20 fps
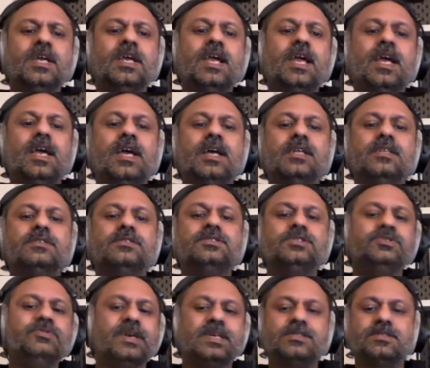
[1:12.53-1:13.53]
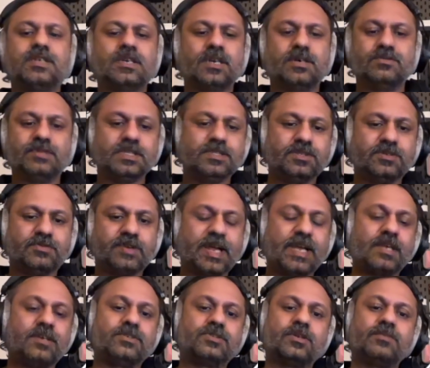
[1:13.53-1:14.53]
and UX surrounding the drag
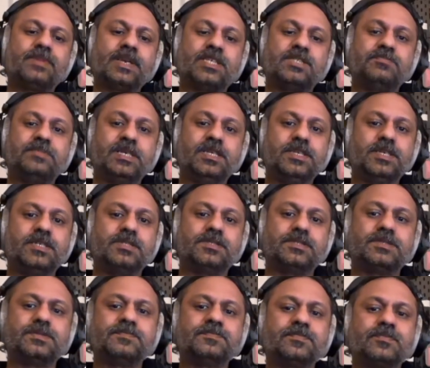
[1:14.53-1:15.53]
and drop experience.